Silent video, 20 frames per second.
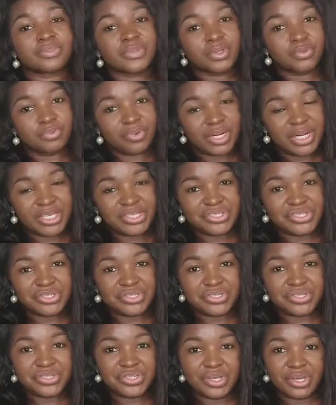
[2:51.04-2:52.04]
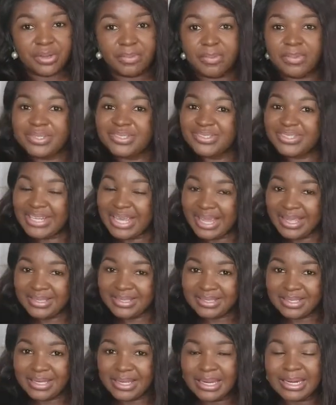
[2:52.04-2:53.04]
relationship,
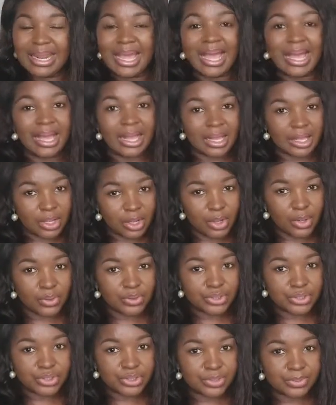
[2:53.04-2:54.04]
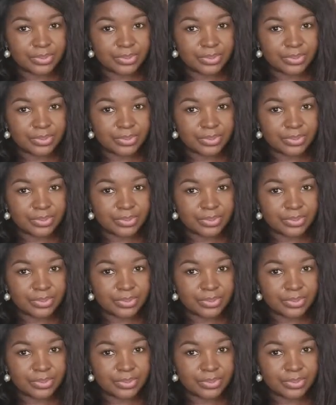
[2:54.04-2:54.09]
dating, and courtship.